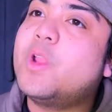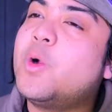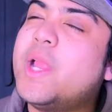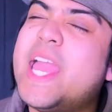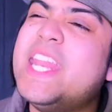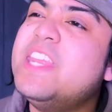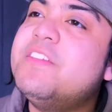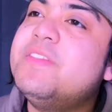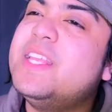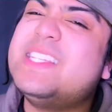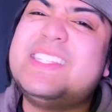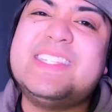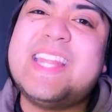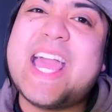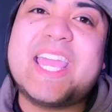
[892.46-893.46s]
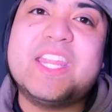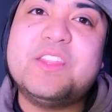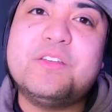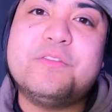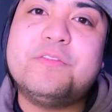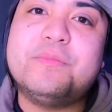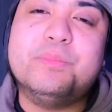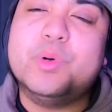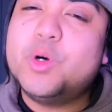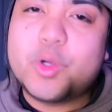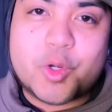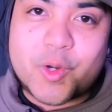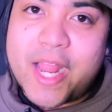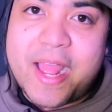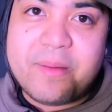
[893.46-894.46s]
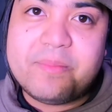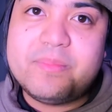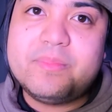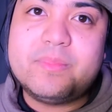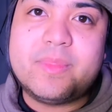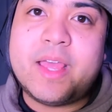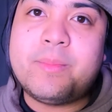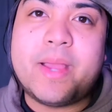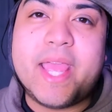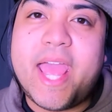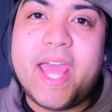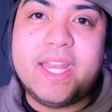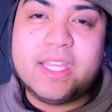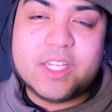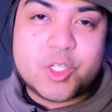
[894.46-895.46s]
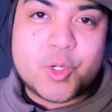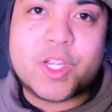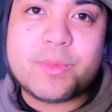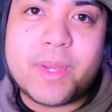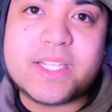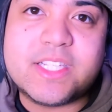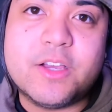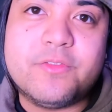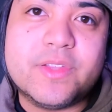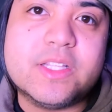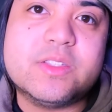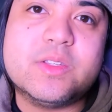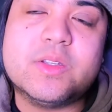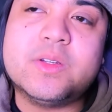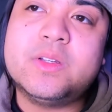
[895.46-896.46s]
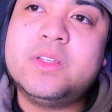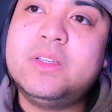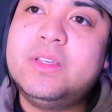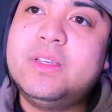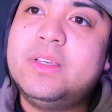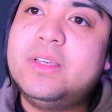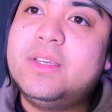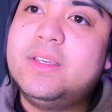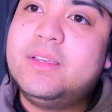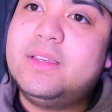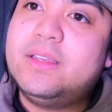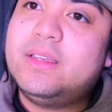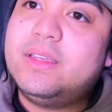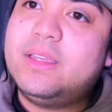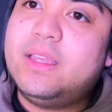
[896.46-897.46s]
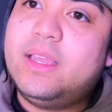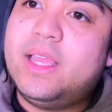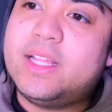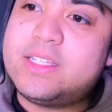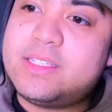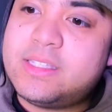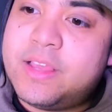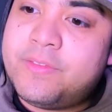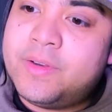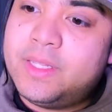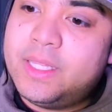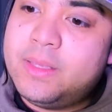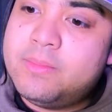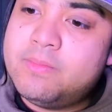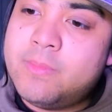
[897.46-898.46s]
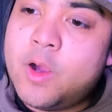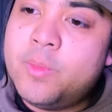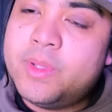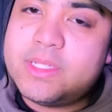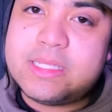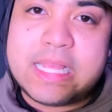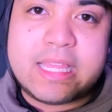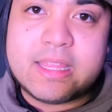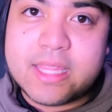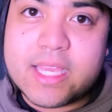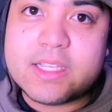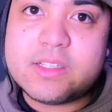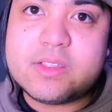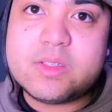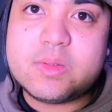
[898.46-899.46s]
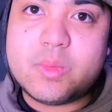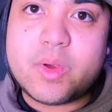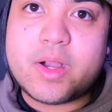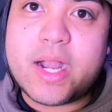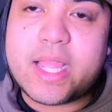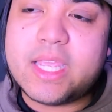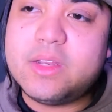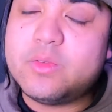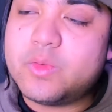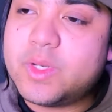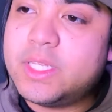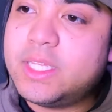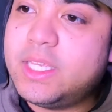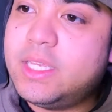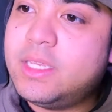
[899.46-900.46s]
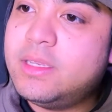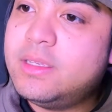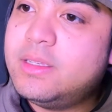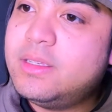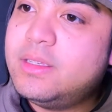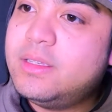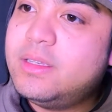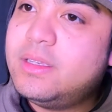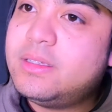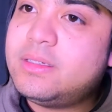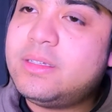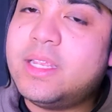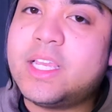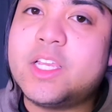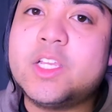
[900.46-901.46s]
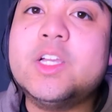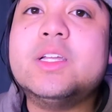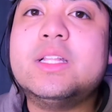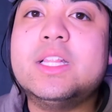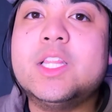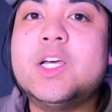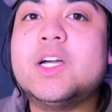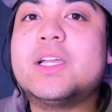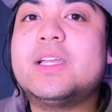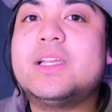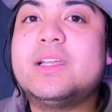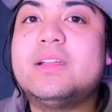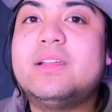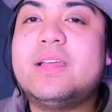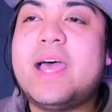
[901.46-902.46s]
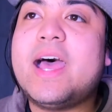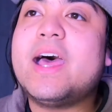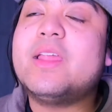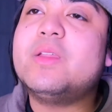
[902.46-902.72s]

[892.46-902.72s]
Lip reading: any of these negative bullcrap that my head can trick myself into, it's definitely moments like this where I can really take a good look at